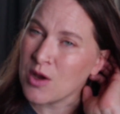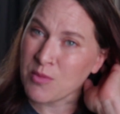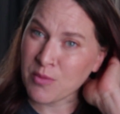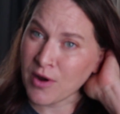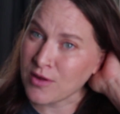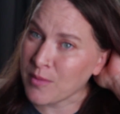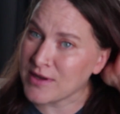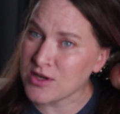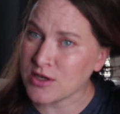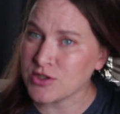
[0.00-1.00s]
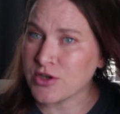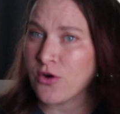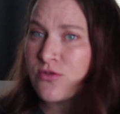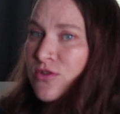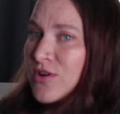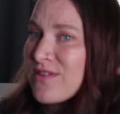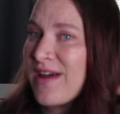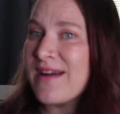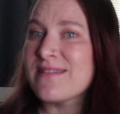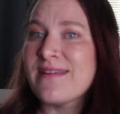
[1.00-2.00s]
but apparently my doctor overlooked
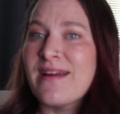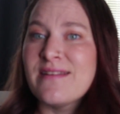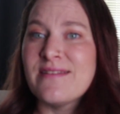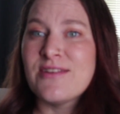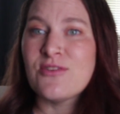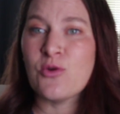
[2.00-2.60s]
that and